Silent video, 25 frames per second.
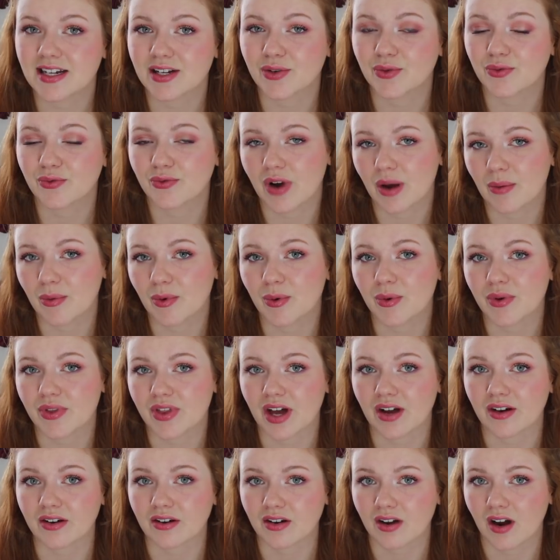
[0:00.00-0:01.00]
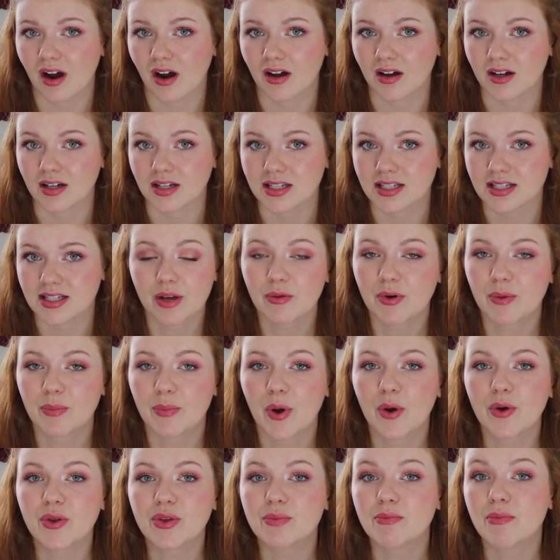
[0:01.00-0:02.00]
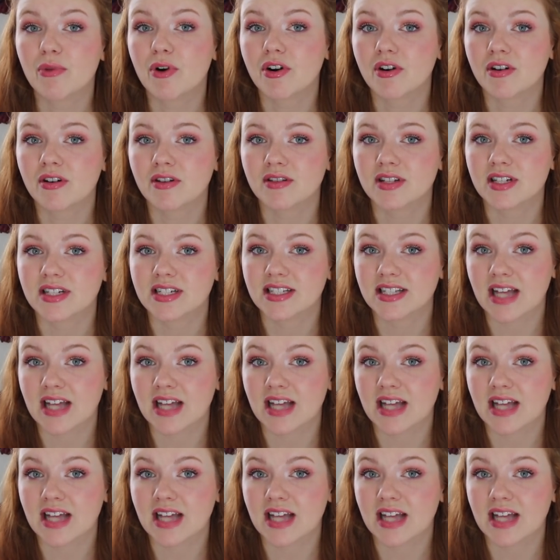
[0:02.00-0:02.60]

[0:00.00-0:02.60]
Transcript: in Rebel Without a Cause. They were both murdered the